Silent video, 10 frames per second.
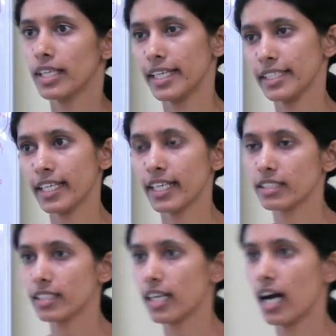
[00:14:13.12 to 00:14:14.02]
Any
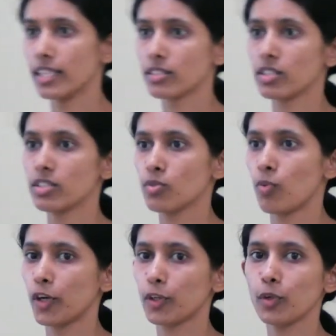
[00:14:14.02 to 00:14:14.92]
other answers?
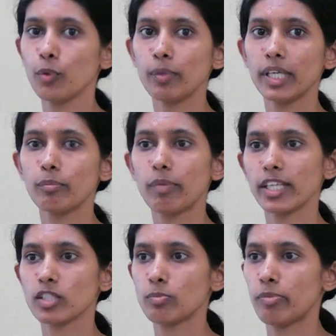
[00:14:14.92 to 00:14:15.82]
What do you mean
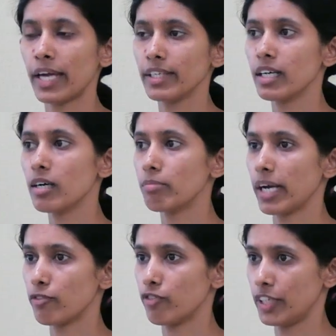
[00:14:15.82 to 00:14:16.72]
by Spina
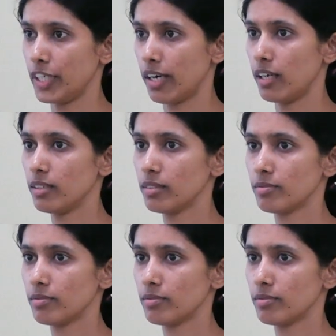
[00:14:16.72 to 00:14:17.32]
Bifida?